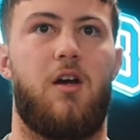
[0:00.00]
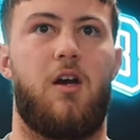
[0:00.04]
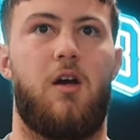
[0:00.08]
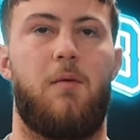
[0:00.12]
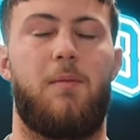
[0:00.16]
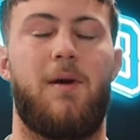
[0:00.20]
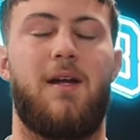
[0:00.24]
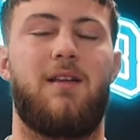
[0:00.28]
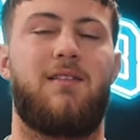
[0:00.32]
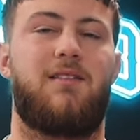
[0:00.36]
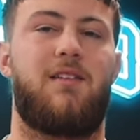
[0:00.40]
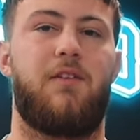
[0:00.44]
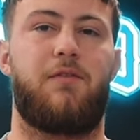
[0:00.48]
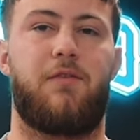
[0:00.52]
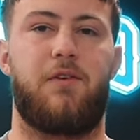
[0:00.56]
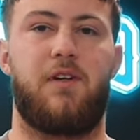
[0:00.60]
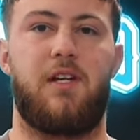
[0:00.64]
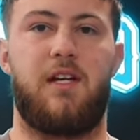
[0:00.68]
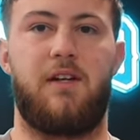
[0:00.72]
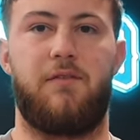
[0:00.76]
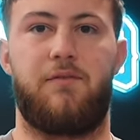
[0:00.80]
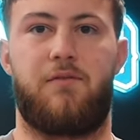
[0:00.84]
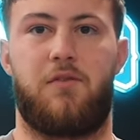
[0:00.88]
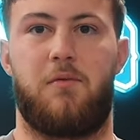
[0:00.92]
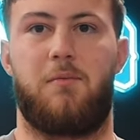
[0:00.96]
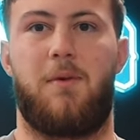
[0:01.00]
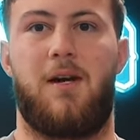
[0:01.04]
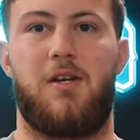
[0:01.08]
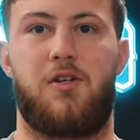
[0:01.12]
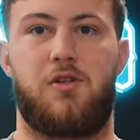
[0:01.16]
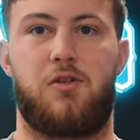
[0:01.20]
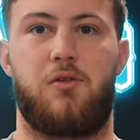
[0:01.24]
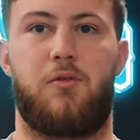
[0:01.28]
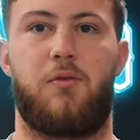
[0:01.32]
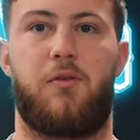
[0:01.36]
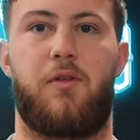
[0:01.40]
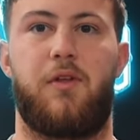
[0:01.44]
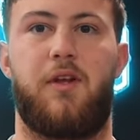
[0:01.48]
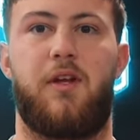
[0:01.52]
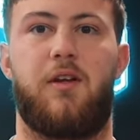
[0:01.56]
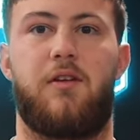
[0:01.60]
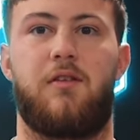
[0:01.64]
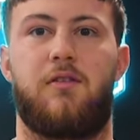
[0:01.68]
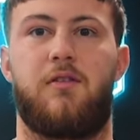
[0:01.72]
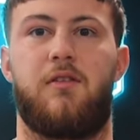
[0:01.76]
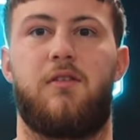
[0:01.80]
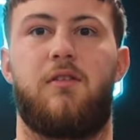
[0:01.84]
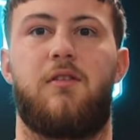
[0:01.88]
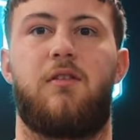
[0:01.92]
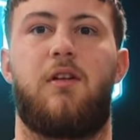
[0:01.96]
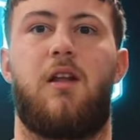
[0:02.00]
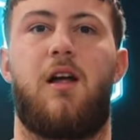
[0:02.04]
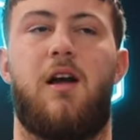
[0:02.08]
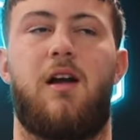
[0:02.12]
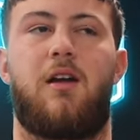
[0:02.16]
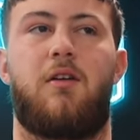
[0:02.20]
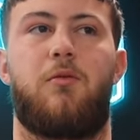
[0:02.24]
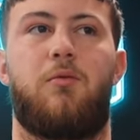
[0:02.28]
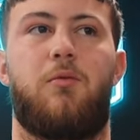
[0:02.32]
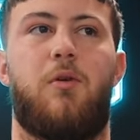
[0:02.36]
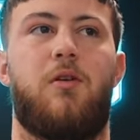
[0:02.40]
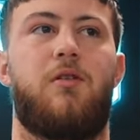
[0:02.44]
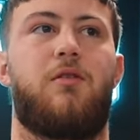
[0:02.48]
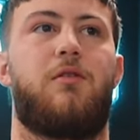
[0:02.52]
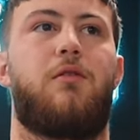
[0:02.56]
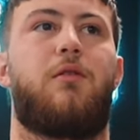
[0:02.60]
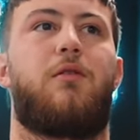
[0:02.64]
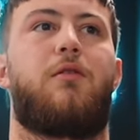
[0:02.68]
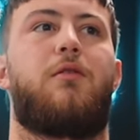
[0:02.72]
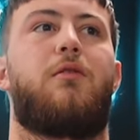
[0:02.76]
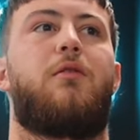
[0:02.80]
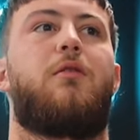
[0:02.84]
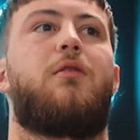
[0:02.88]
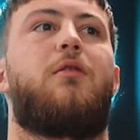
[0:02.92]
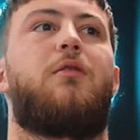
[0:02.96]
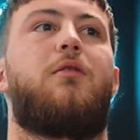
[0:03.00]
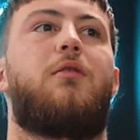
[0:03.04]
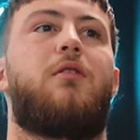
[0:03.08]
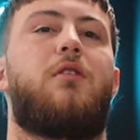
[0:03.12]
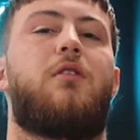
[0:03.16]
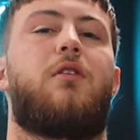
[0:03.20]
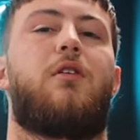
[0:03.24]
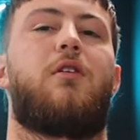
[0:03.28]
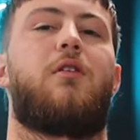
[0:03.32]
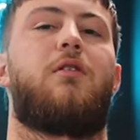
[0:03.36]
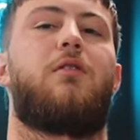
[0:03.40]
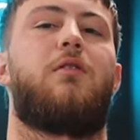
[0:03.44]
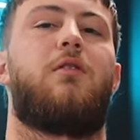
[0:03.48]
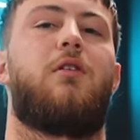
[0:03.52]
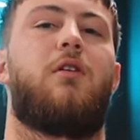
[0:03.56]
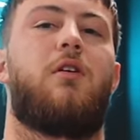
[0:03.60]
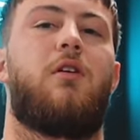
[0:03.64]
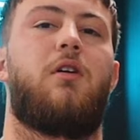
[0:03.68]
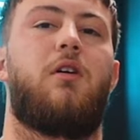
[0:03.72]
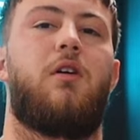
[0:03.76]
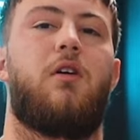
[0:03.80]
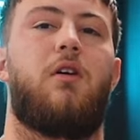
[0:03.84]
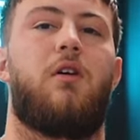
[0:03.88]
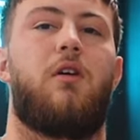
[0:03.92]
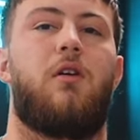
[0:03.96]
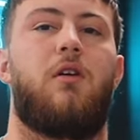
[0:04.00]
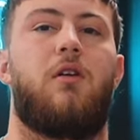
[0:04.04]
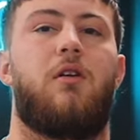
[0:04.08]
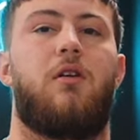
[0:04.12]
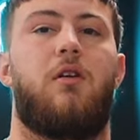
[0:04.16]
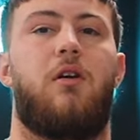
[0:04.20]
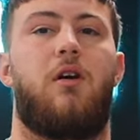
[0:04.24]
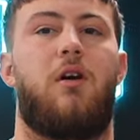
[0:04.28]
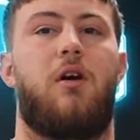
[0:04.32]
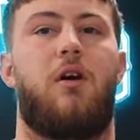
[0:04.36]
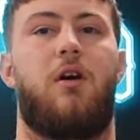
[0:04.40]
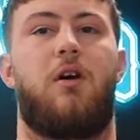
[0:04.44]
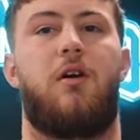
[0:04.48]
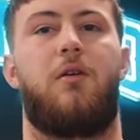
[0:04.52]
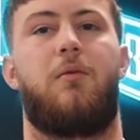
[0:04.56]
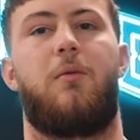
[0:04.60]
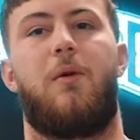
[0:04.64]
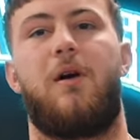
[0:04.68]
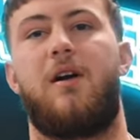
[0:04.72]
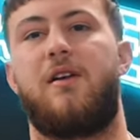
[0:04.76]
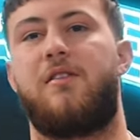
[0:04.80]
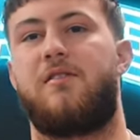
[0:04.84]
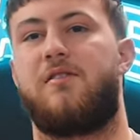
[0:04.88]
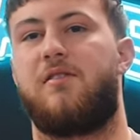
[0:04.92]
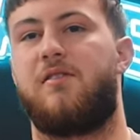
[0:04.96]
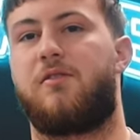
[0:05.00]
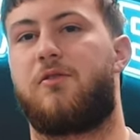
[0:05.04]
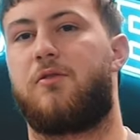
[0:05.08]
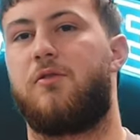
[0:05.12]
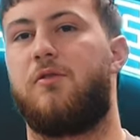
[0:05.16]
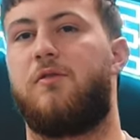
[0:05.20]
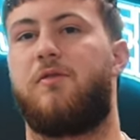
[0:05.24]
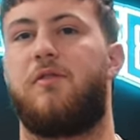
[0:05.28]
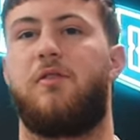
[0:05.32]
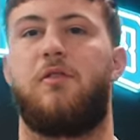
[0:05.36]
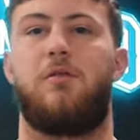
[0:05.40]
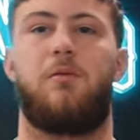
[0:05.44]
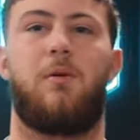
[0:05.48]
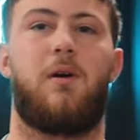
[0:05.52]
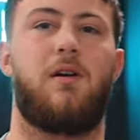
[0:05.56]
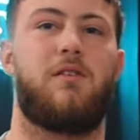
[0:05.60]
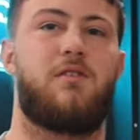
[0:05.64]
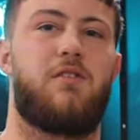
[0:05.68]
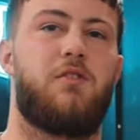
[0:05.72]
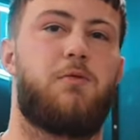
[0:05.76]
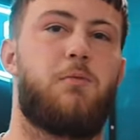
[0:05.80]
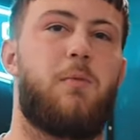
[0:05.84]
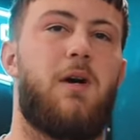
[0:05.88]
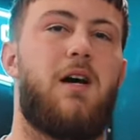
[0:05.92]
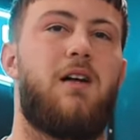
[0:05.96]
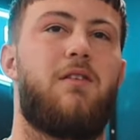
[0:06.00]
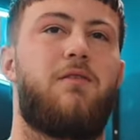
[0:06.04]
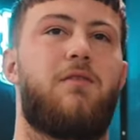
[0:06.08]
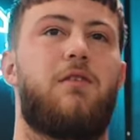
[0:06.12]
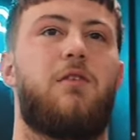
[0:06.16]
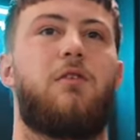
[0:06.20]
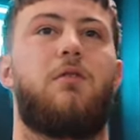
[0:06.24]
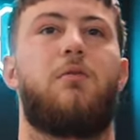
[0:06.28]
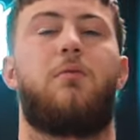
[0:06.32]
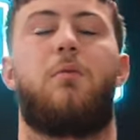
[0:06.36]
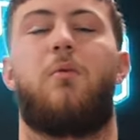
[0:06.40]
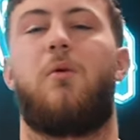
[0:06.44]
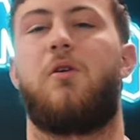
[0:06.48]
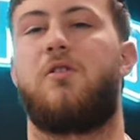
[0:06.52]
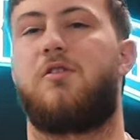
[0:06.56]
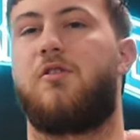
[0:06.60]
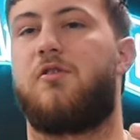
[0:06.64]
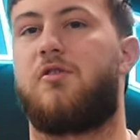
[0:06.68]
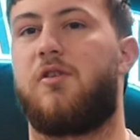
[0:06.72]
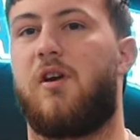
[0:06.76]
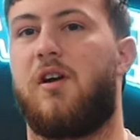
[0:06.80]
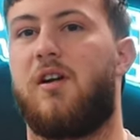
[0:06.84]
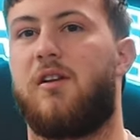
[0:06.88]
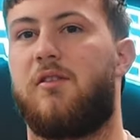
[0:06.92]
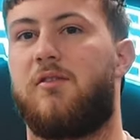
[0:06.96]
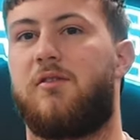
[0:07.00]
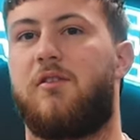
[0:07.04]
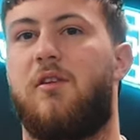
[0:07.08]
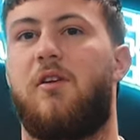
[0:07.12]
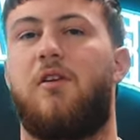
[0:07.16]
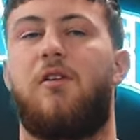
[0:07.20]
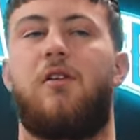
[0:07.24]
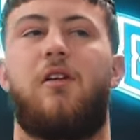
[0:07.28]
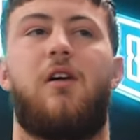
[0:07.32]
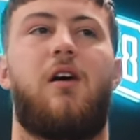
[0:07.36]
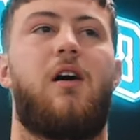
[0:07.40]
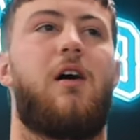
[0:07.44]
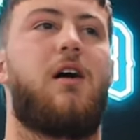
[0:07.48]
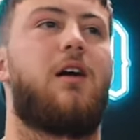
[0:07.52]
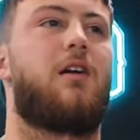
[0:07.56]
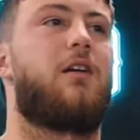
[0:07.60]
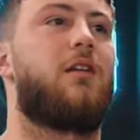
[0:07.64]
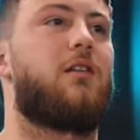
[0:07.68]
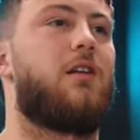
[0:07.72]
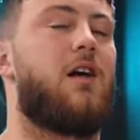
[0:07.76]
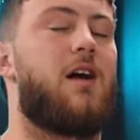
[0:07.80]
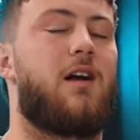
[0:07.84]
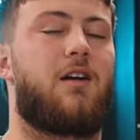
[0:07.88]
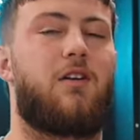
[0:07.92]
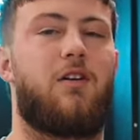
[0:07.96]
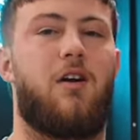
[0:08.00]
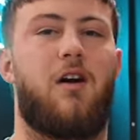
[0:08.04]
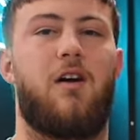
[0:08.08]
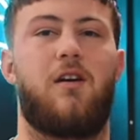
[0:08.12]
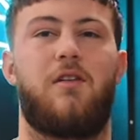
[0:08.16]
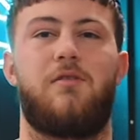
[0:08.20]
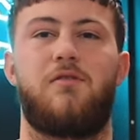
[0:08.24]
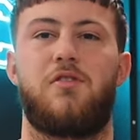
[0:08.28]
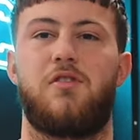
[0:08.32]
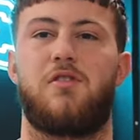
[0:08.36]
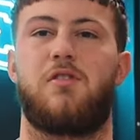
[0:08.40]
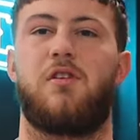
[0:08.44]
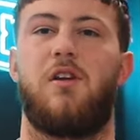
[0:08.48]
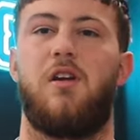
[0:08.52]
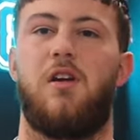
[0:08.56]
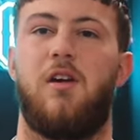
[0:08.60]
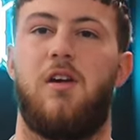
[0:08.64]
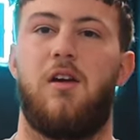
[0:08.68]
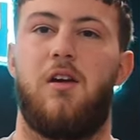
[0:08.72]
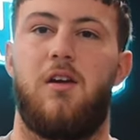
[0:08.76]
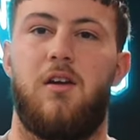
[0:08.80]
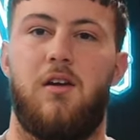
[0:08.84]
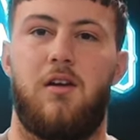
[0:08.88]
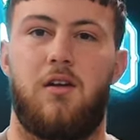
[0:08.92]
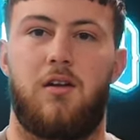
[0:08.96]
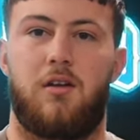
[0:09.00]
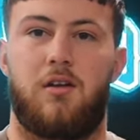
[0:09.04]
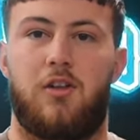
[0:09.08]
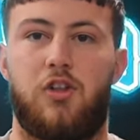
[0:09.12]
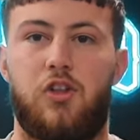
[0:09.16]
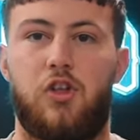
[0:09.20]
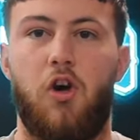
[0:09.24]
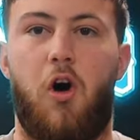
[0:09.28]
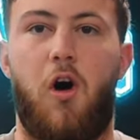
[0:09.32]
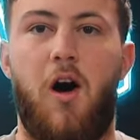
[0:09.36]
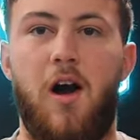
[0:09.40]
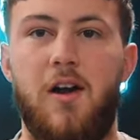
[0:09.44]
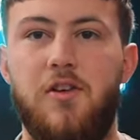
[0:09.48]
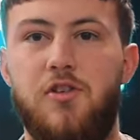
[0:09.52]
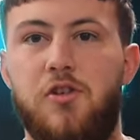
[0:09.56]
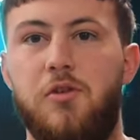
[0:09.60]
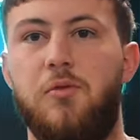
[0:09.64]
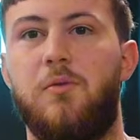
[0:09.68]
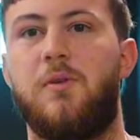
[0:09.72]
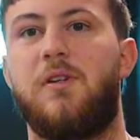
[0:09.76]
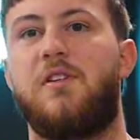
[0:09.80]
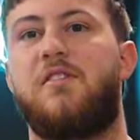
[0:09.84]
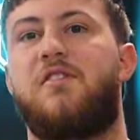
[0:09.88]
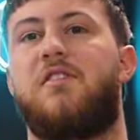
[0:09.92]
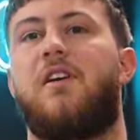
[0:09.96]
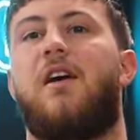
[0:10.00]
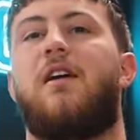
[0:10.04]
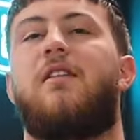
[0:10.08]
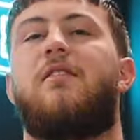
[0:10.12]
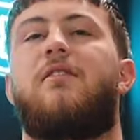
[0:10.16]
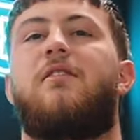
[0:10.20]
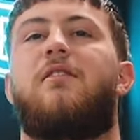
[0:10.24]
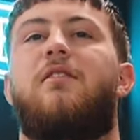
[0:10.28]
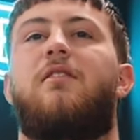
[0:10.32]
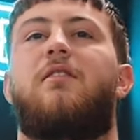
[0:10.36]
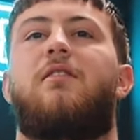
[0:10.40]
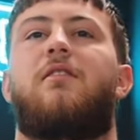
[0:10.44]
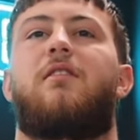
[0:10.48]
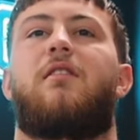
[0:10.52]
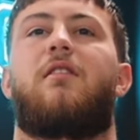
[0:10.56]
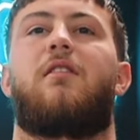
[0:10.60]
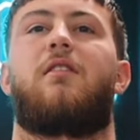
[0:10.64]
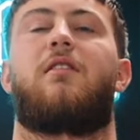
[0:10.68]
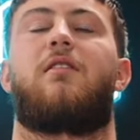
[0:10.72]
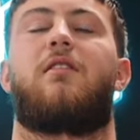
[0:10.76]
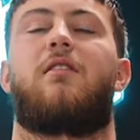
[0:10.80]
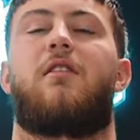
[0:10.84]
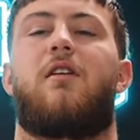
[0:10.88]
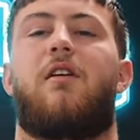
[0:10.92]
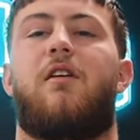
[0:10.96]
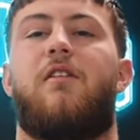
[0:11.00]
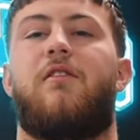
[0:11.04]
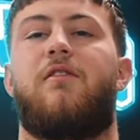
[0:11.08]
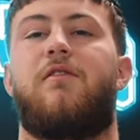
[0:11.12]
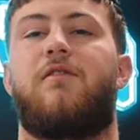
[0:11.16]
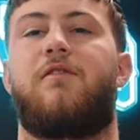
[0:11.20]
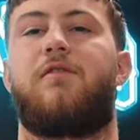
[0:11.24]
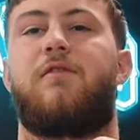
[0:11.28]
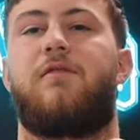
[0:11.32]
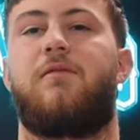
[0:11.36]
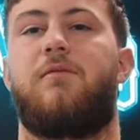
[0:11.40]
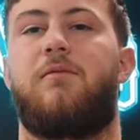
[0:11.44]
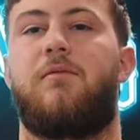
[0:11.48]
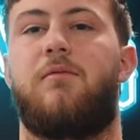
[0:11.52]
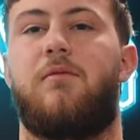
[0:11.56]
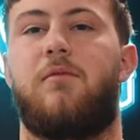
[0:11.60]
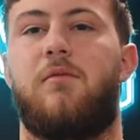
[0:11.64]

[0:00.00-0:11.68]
about different informational things and like run you through, you know, oh, why is this good for you? Why is this bad for you? What's your training style like? Like kind of just guide you in a sense of